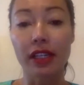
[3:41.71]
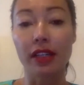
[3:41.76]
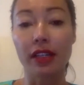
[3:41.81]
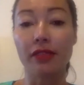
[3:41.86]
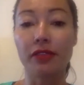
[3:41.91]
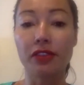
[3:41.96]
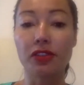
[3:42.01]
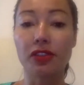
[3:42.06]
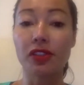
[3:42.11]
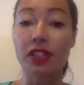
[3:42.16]
of
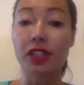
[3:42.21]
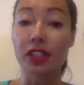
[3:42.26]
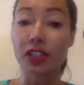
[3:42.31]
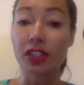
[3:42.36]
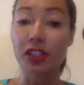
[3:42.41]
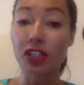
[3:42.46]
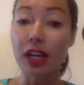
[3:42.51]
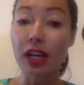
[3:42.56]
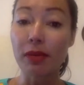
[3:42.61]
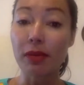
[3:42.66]
interesting
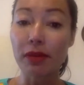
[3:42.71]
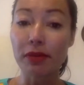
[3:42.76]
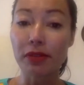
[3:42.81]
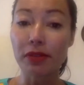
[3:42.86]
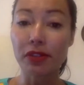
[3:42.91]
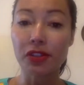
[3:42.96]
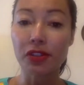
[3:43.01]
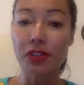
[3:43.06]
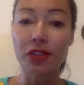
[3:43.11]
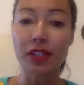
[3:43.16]
job
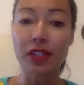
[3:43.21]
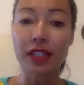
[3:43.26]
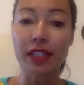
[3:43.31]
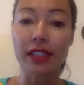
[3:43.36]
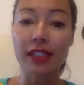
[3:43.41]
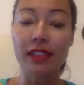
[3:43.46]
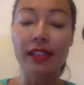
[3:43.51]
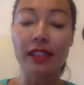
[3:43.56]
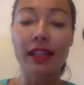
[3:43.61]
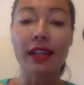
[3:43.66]

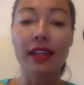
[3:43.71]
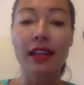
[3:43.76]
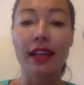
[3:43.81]
opportunities